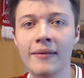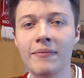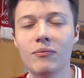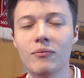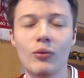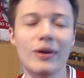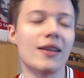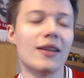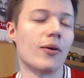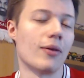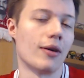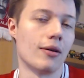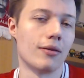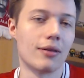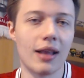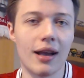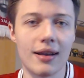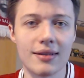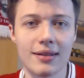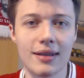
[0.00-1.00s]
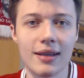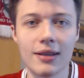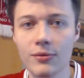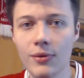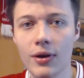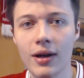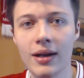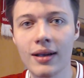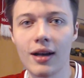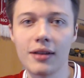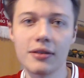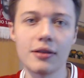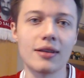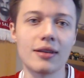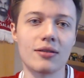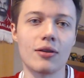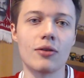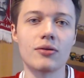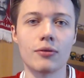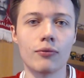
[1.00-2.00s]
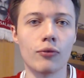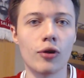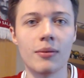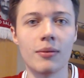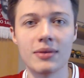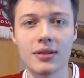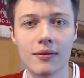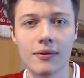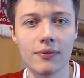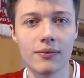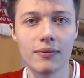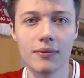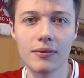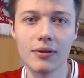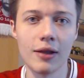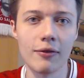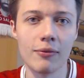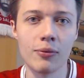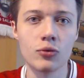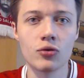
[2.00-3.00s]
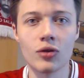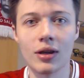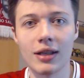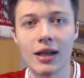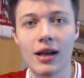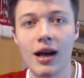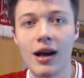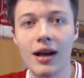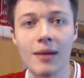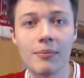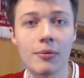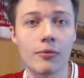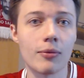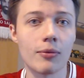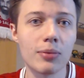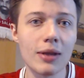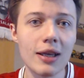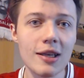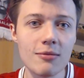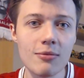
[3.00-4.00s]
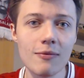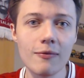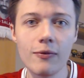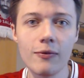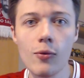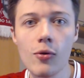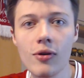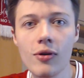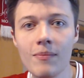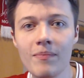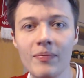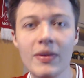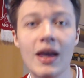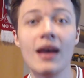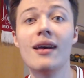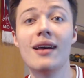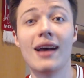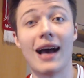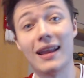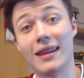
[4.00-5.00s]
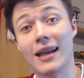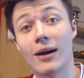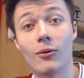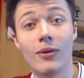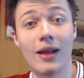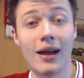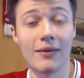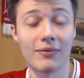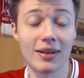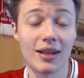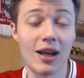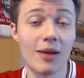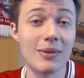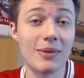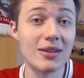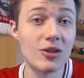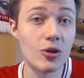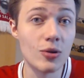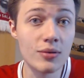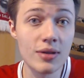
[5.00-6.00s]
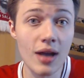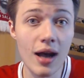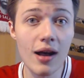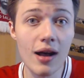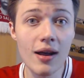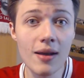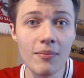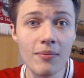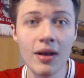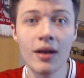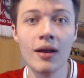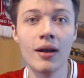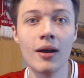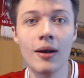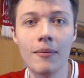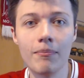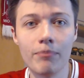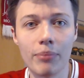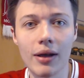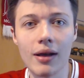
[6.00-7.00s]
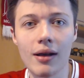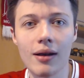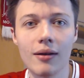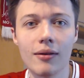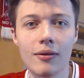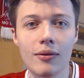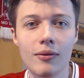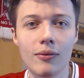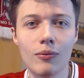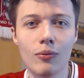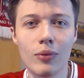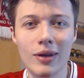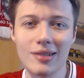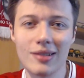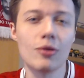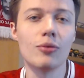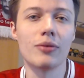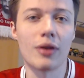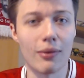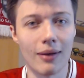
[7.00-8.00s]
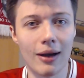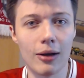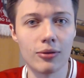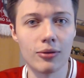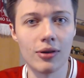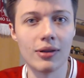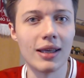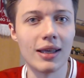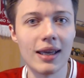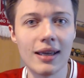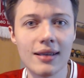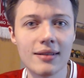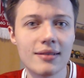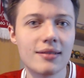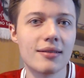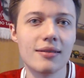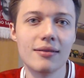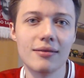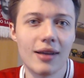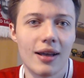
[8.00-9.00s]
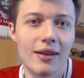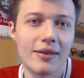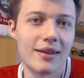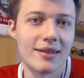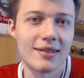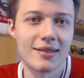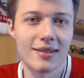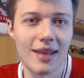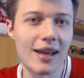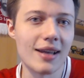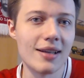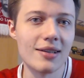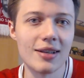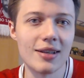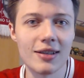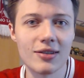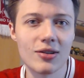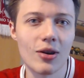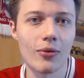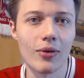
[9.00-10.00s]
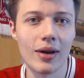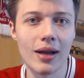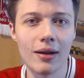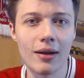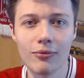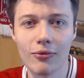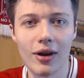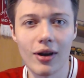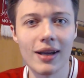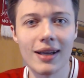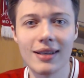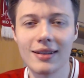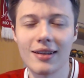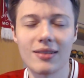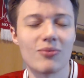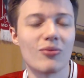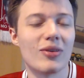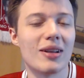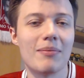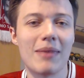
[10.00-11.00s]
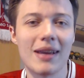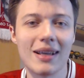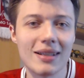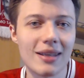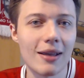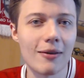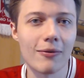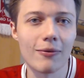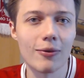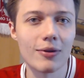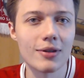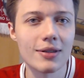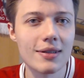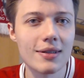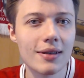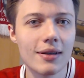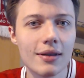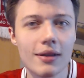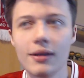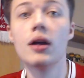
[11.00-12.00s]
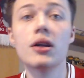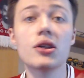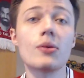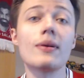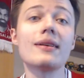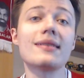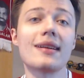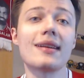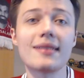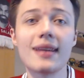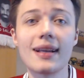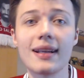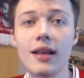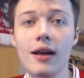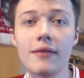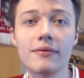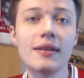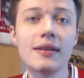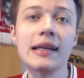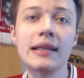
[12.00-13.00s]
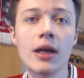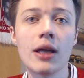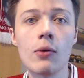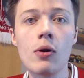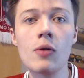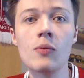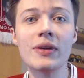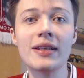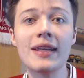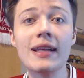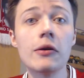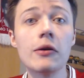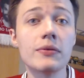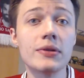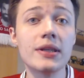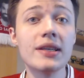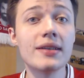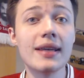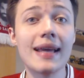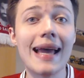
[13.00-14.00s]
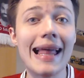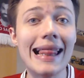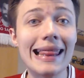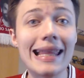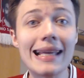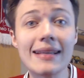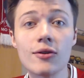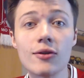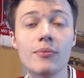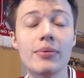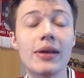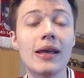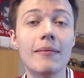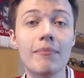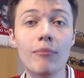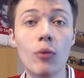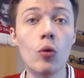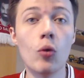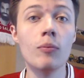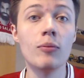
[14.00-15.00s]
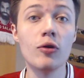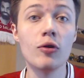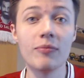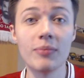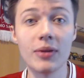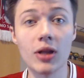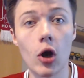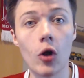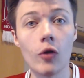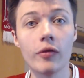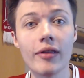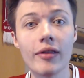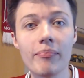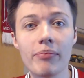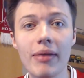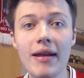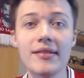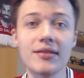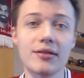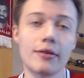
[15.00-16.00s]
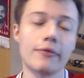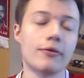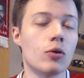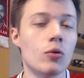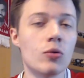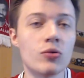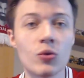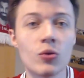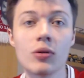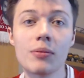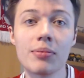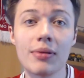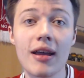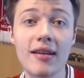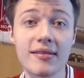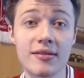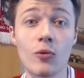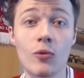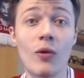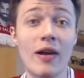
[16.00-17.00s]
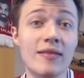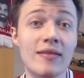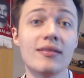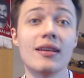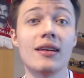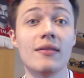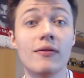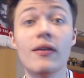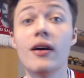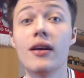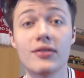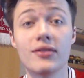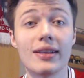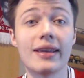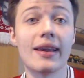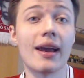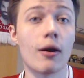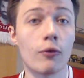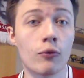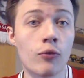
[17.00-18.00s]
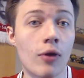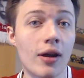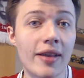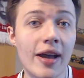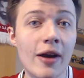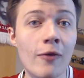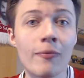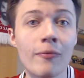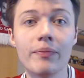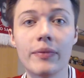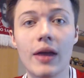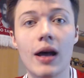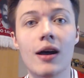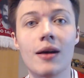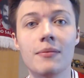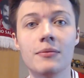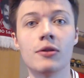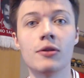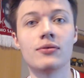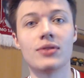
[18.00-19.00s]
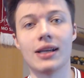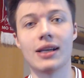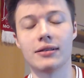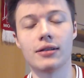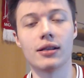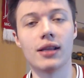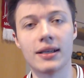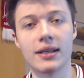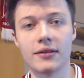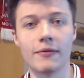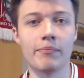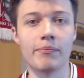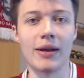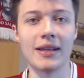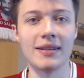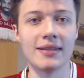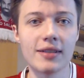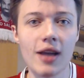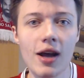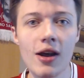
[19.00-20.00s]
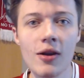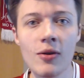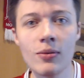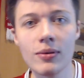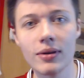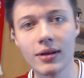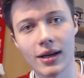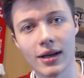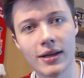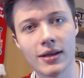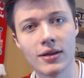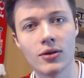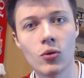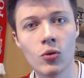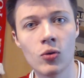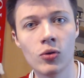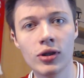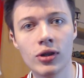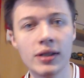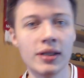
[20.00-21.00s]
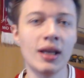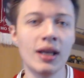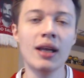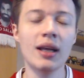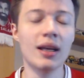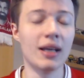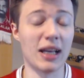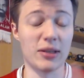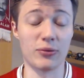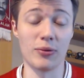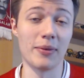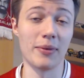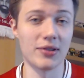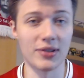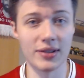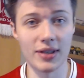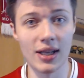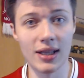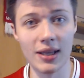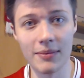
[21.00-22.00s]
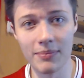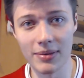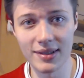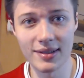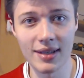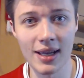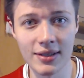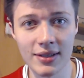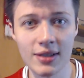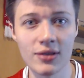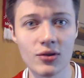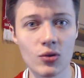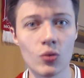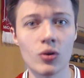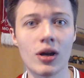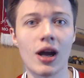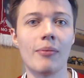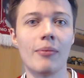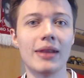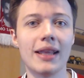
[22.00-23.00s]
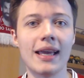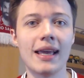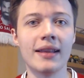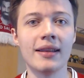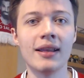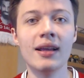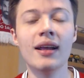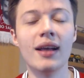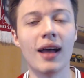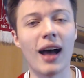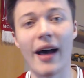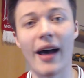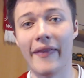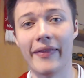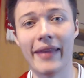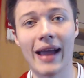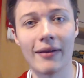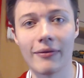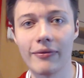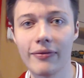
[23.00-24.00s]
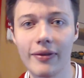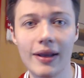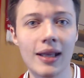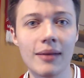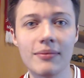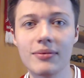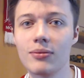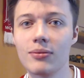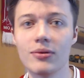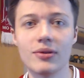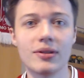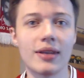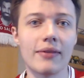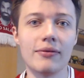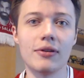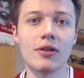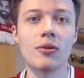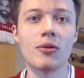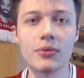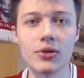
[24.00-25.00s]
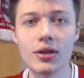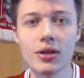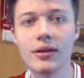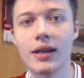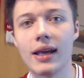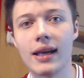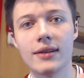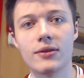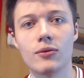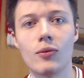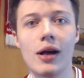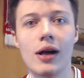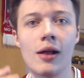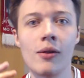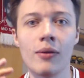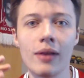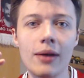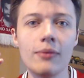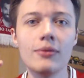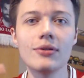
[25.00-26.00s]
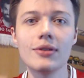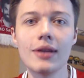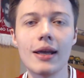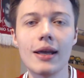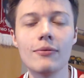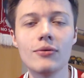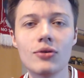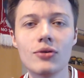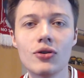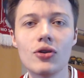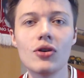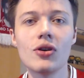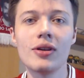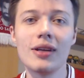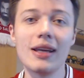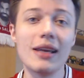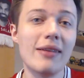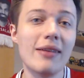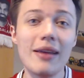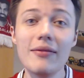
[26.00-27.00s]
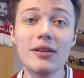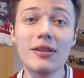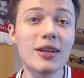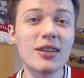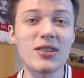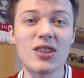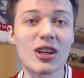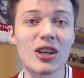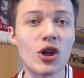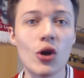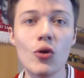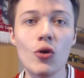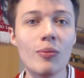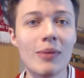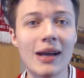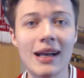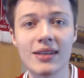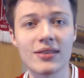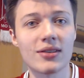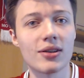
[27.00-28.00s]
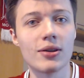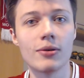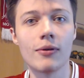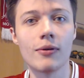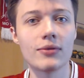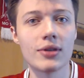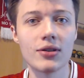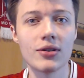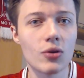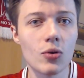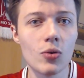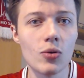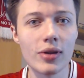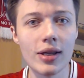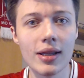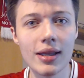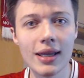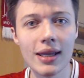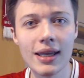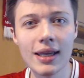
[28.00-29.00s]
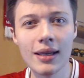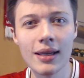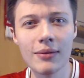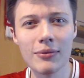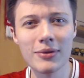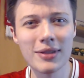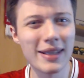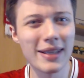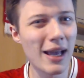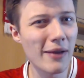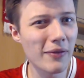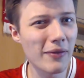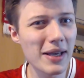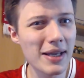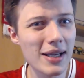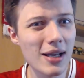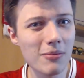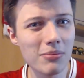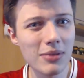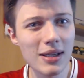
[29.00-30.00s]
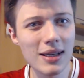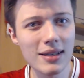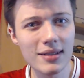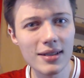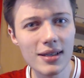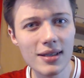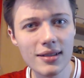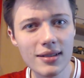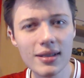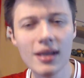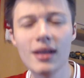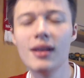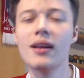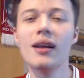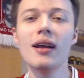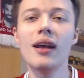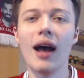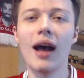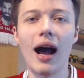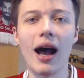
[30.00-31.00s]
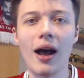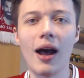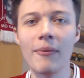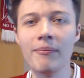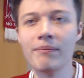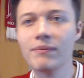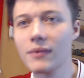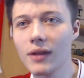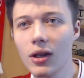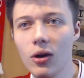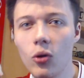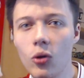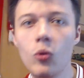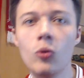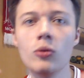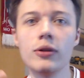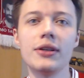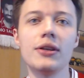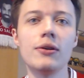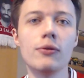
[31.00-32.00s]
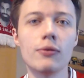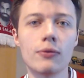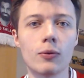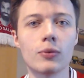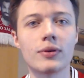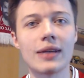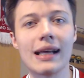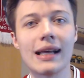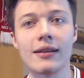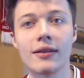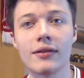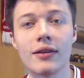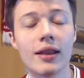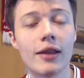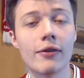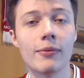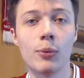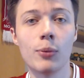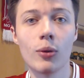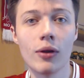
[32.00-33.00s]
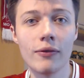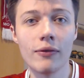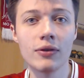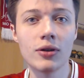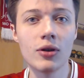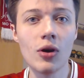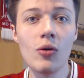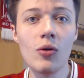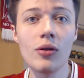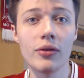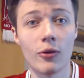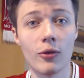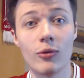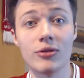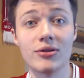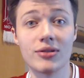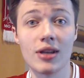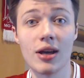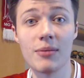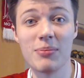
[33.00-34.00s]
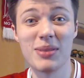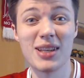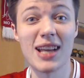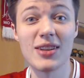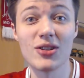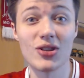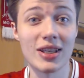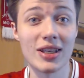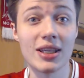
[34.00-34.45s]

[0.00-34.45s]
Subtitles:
We know how classy he is, right? I know there's lots of rumours of Liverpool trying to eye up a replacement for him, and that will have to come in due time, but we still know how good he is at this stage in his career, right? It doesn't really make a difference. So as that second half did go on, we did obviously see a little bit more movement on the bench. Of course, all the players that went did virtually get a run out. You obviously had the likes of Ben Doe, Cade Gordon, as we mentioned earlier, Basetic all coming in. Nat Phillips was given an opportunity as well. It was good. Even the likes of Kumas, who obviously scored in the FA Cup last season. All the youthful talent that Liverpool have got, the ones that are potentially